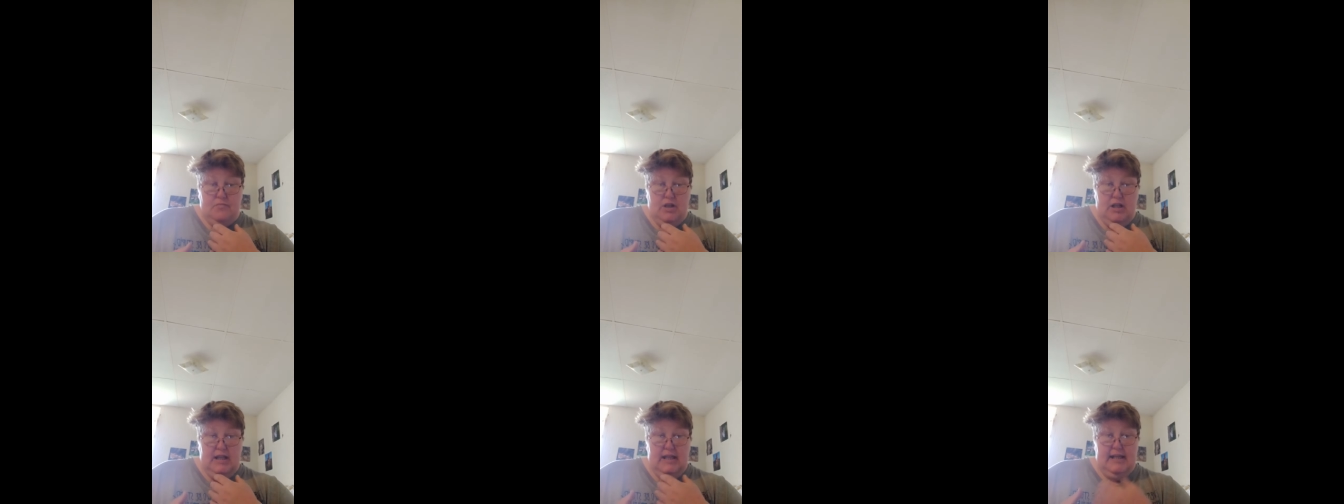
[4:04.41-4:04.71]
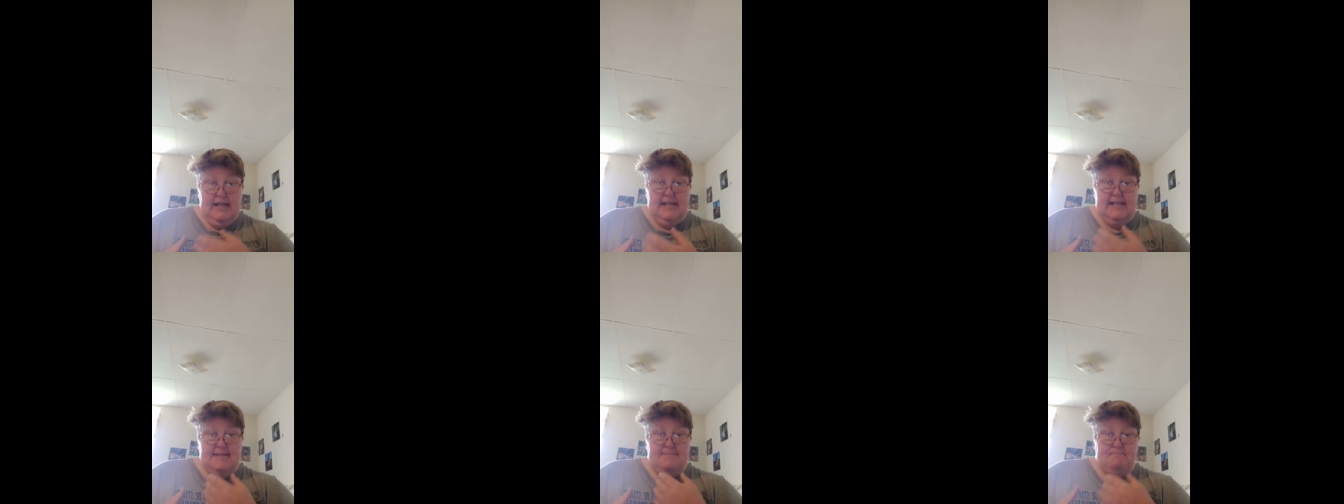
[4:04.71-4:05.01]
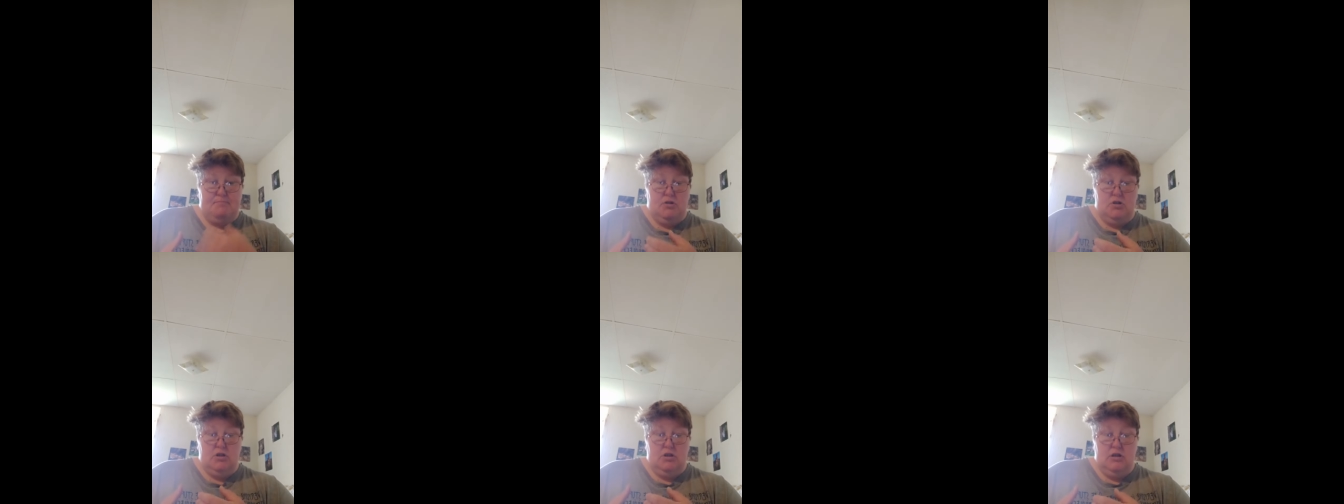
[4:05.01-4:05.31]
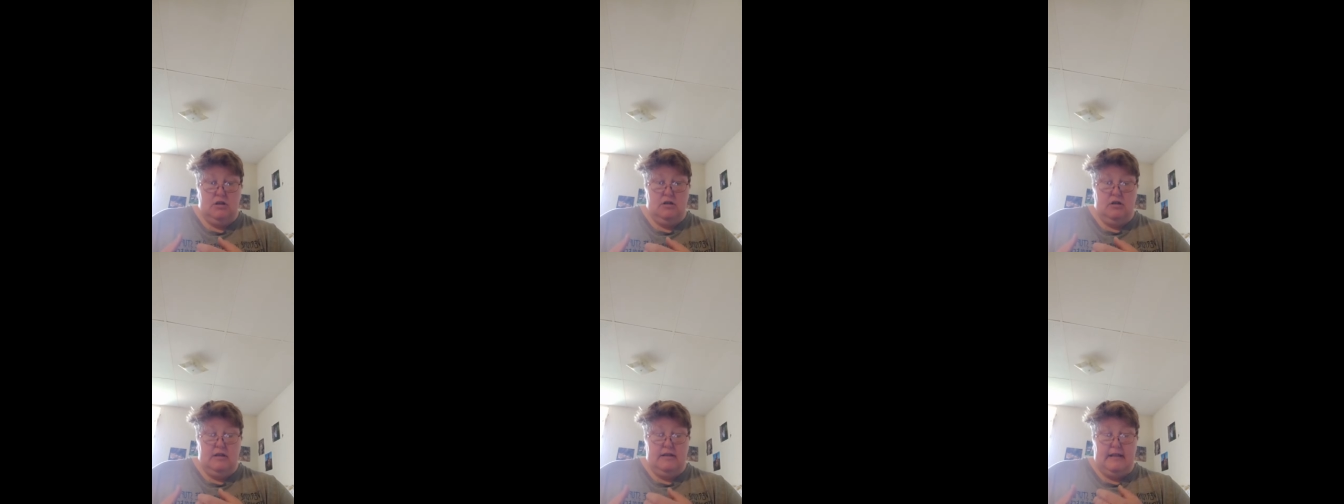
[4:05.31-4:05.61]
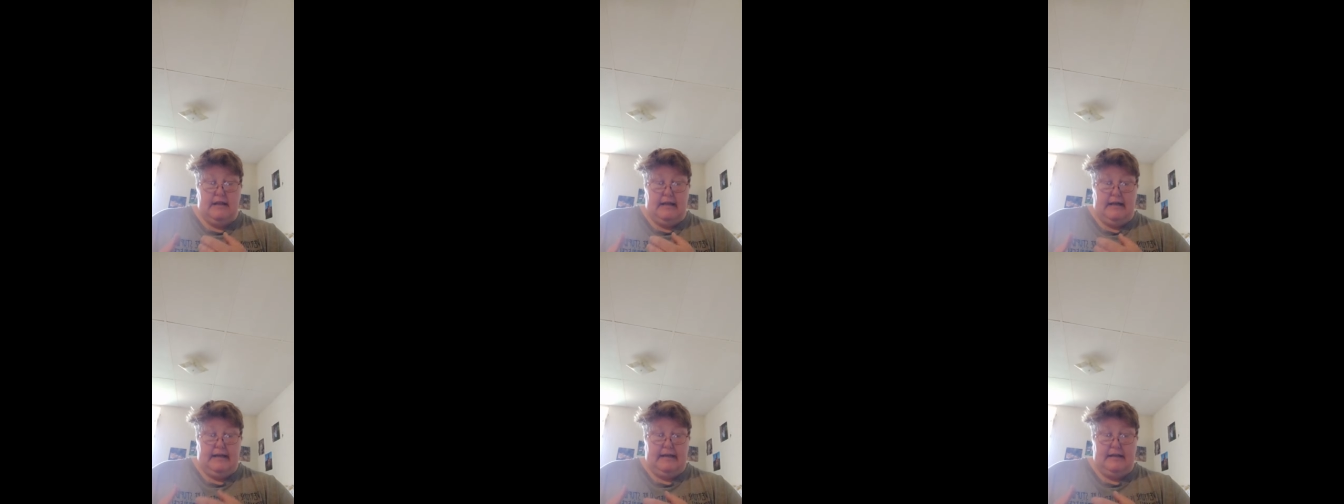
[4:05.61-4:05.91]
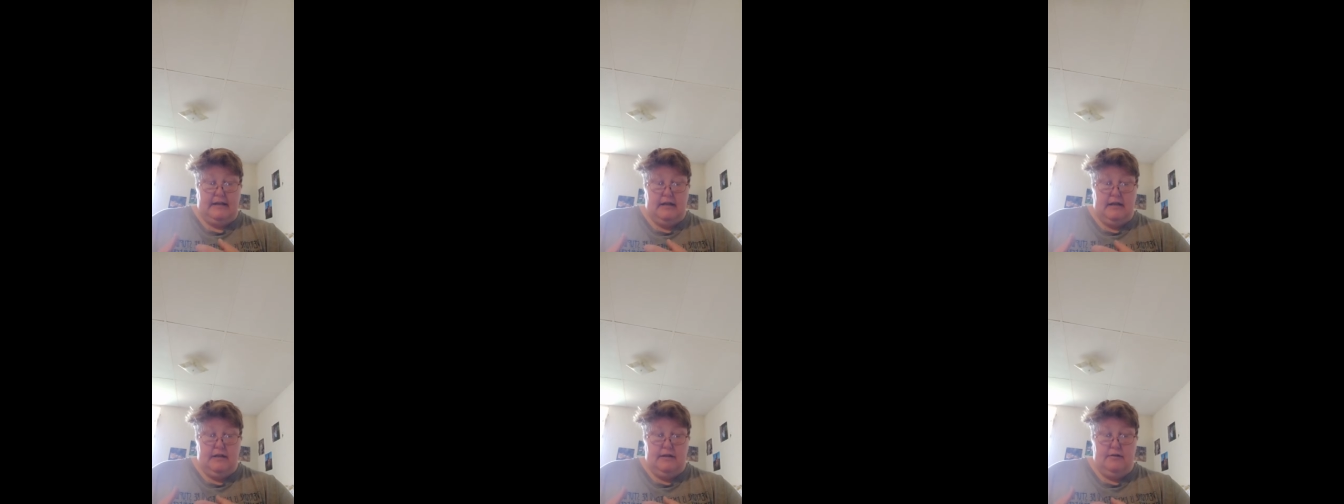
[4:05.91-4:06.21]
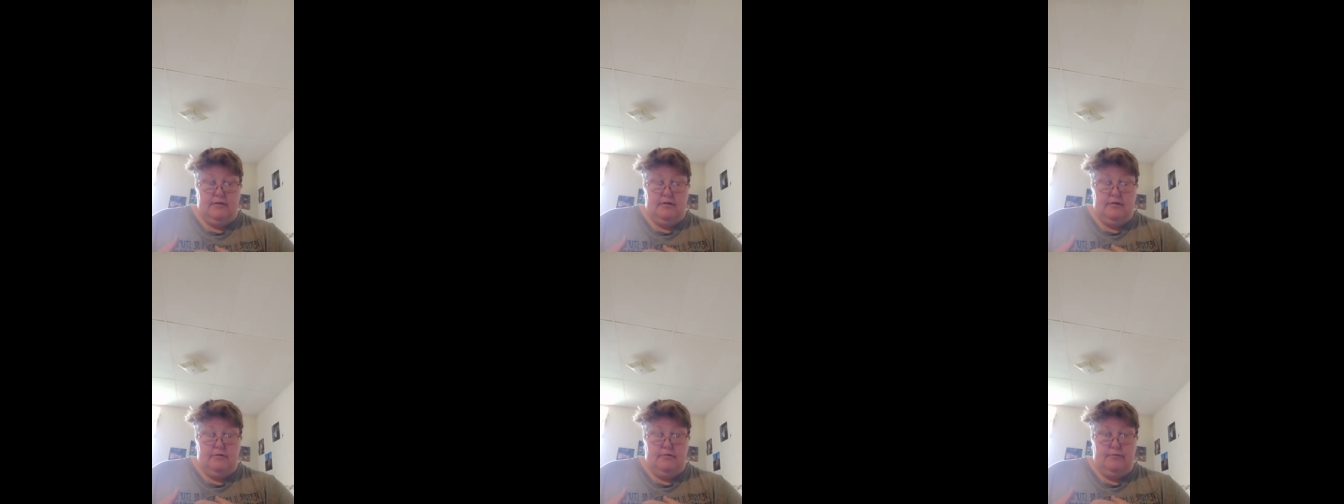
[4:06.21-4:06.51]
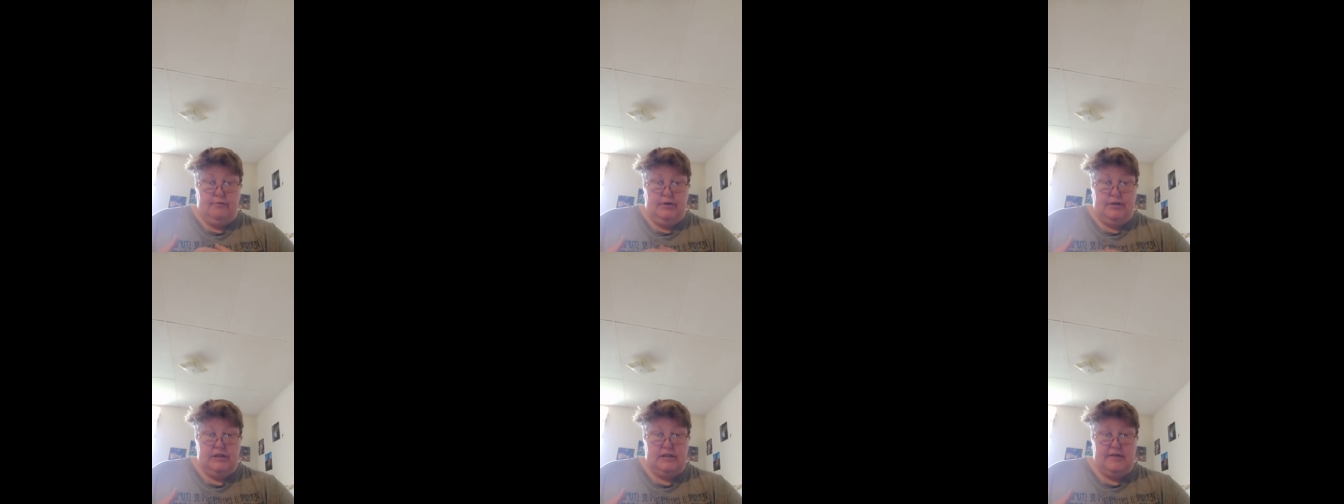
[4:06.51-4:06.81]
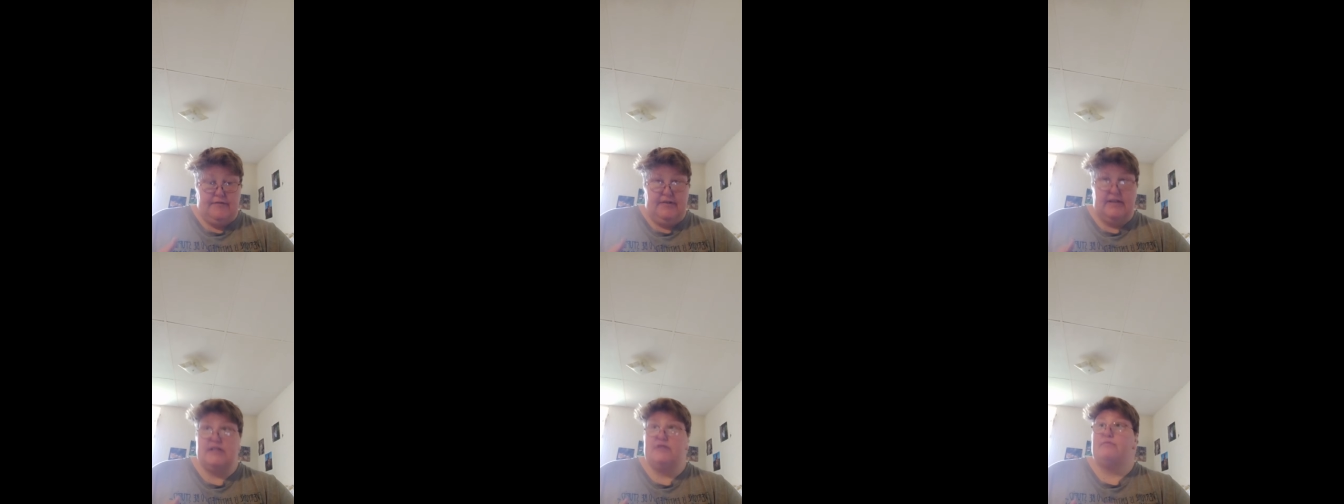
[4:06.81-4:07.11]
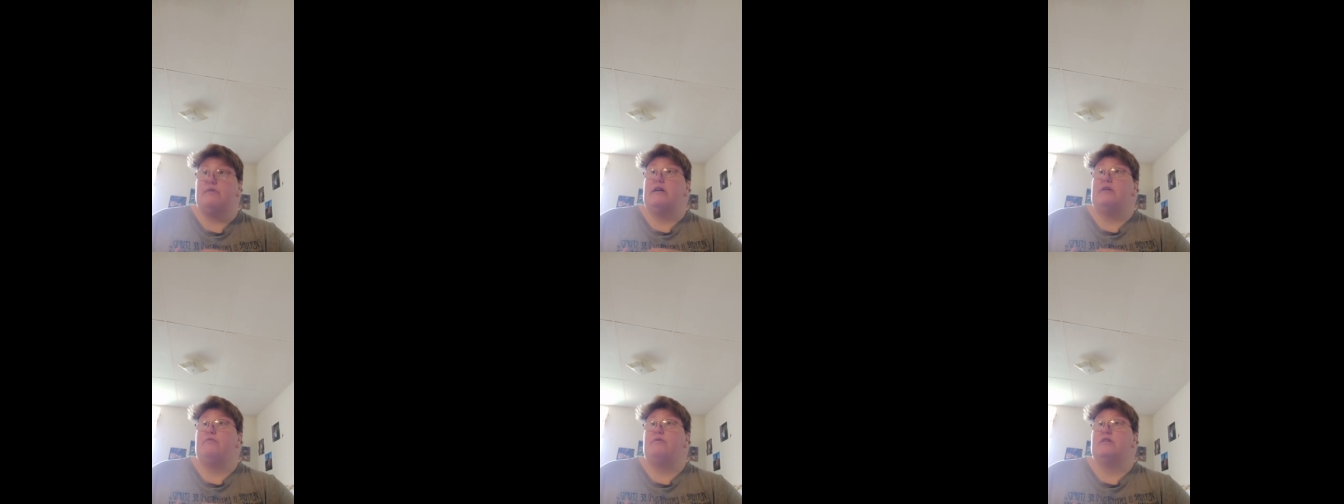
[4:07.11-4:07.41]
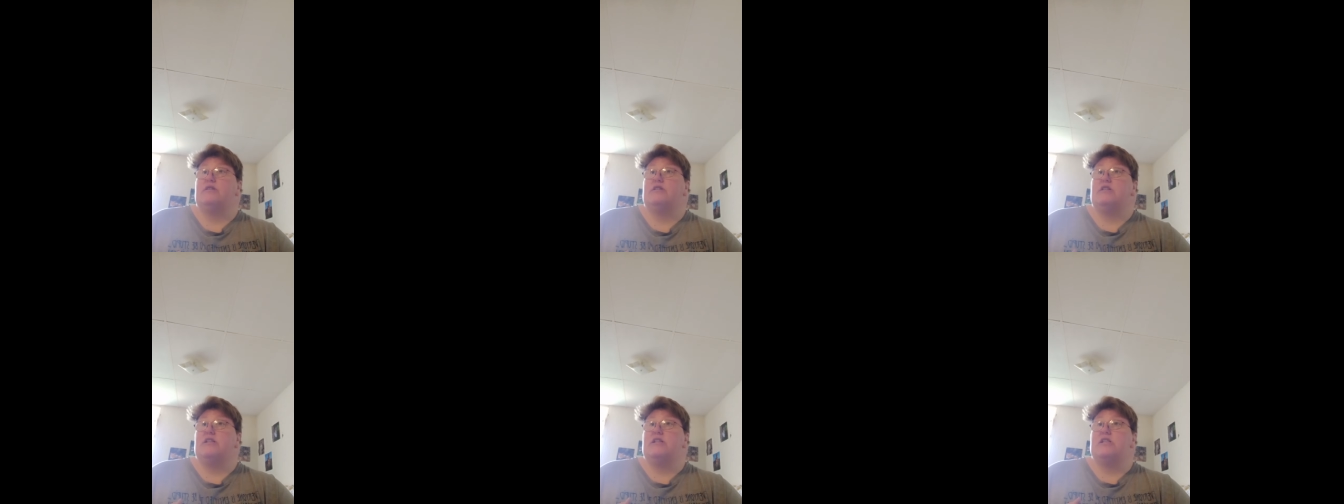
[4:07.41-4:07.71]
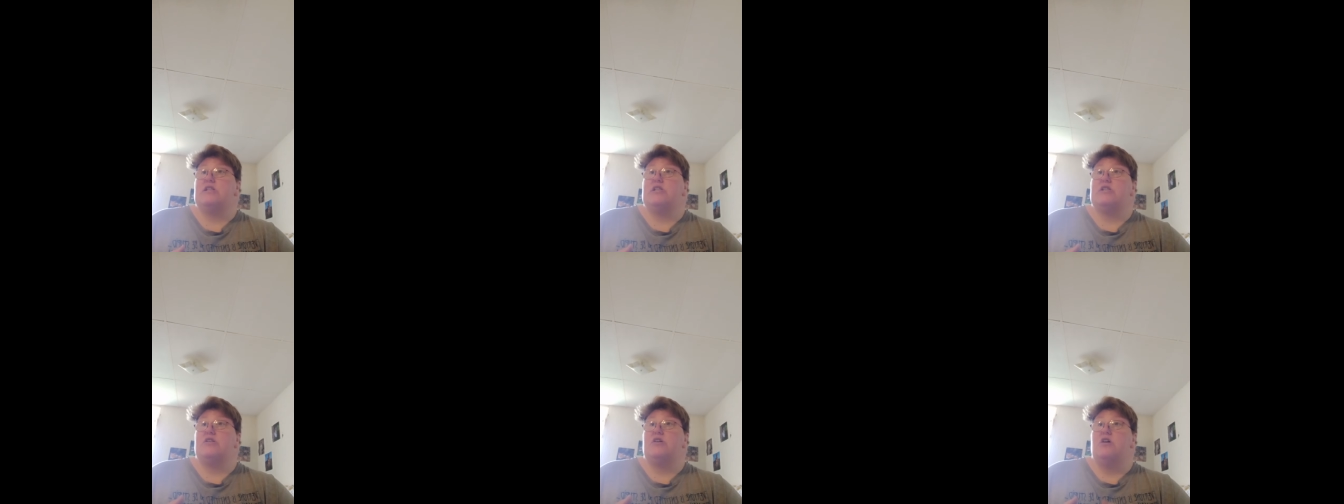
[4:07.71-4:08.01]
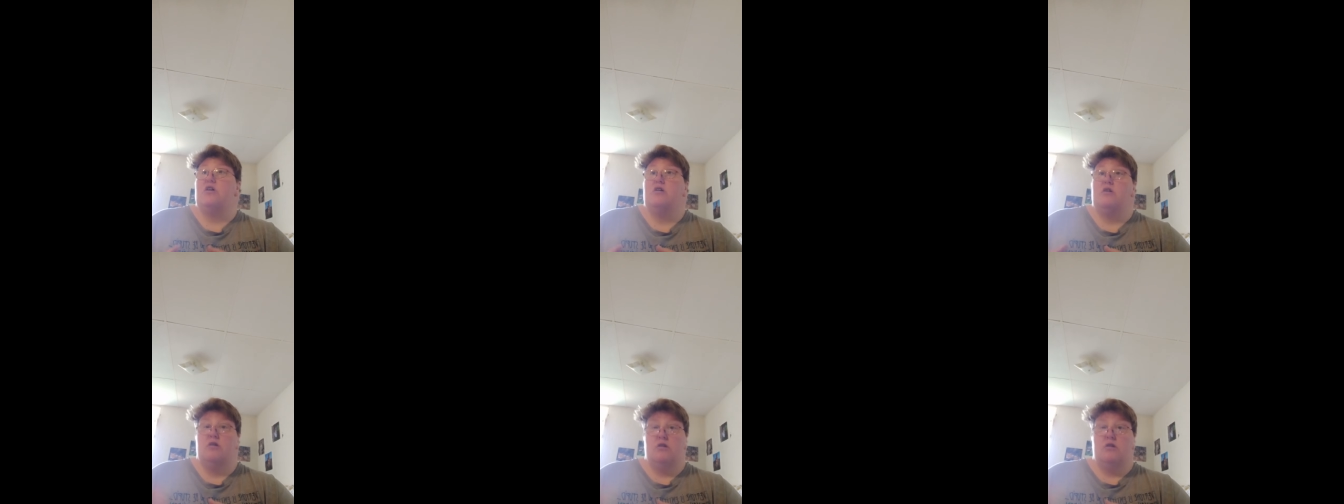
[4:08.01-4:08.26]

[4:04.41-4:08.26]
his book, like Witches of Eastwick, was just